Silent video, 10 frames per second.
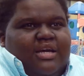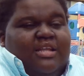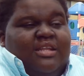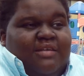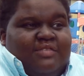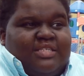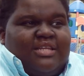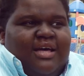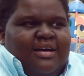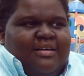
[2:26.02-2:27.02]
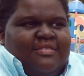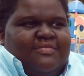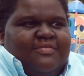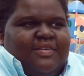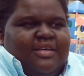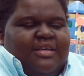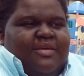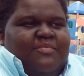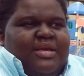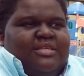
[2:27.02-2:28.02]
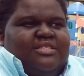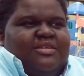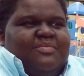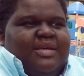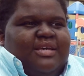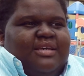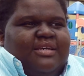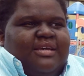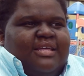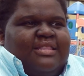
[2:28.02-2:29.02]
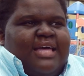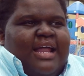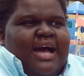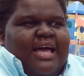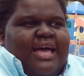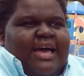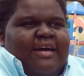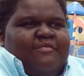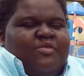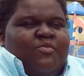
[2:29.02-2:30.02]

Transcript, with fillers: Love is love means to me that I have the